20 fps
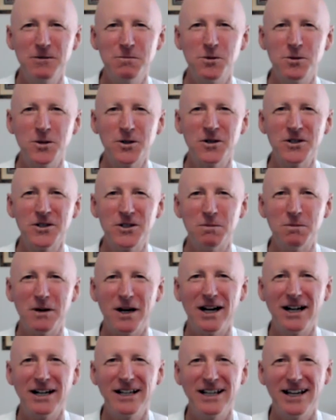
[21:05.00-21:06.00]
you put on your
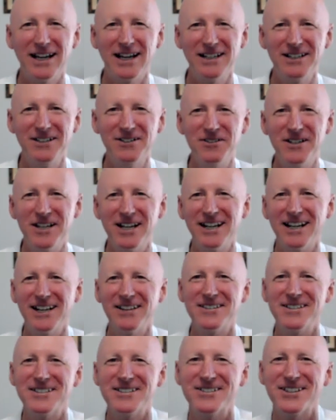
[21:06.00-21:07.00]
party hat, you get
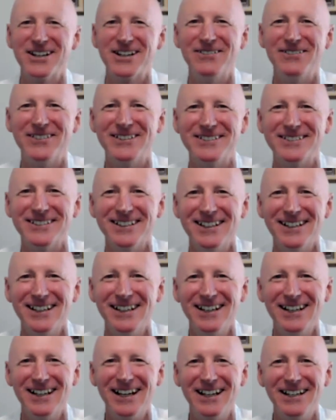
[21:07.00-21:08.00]
out the streamers,
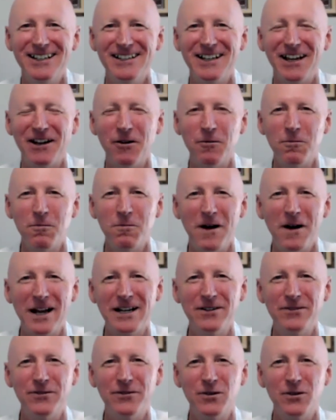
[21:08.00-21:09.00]
and you go,
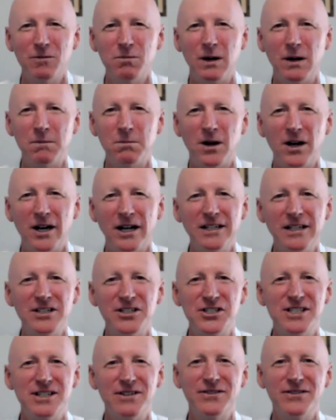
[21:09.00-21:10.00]
wonderful, my mind has
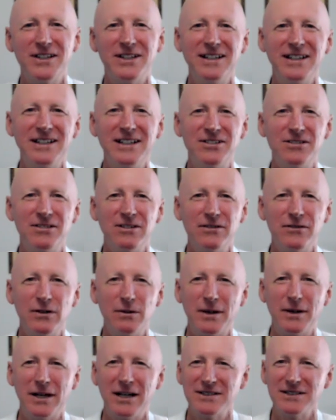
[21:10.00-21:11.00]
shifted into a
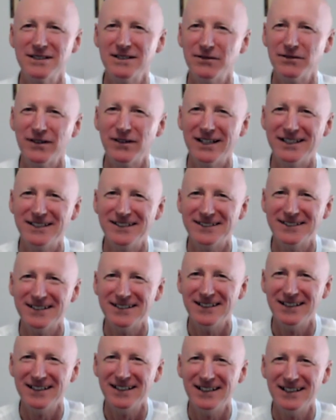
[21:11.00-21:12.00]
vipassana phase.
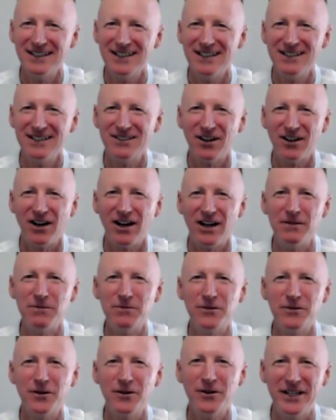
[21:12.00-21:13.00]
Time
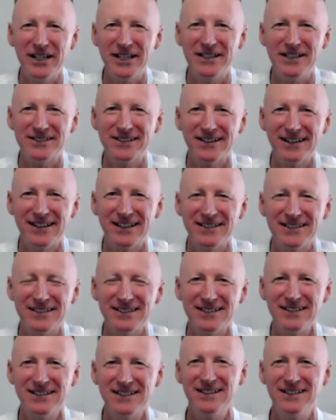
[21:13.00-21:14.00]
for insight.
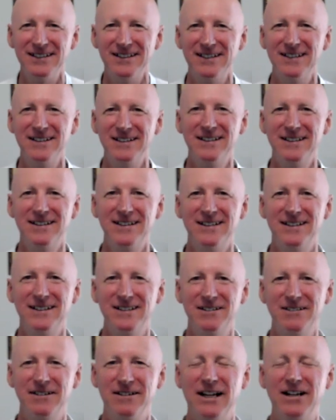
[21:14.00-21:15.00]

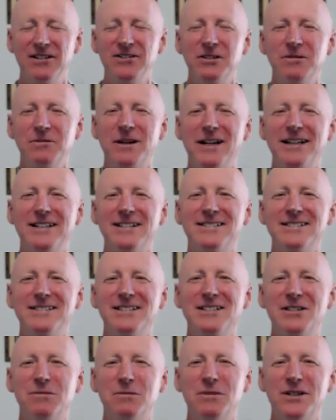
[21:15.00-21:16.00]
Ground awareness
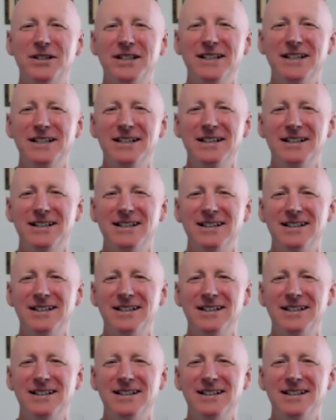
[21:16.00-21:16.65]
in your body.